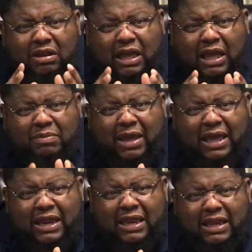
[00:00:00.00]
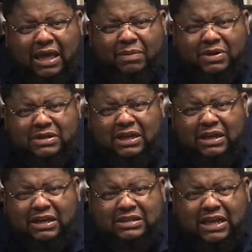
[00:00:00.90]
amen, at that
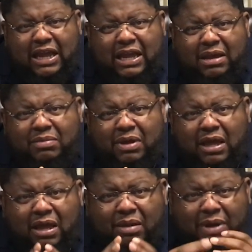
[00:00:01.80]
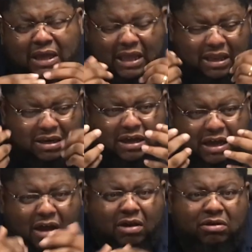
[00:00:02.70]
particular time began to
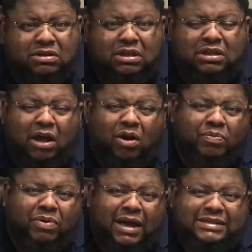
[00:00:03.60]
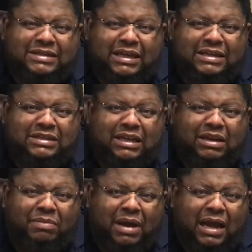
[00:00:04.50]
cause a thought process in
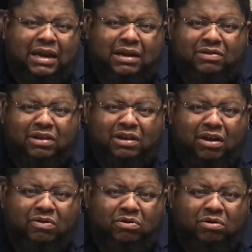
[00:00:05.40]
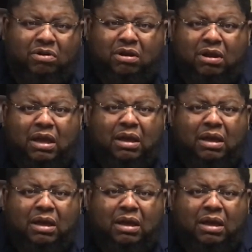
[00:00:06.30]
the mind of the young ruler,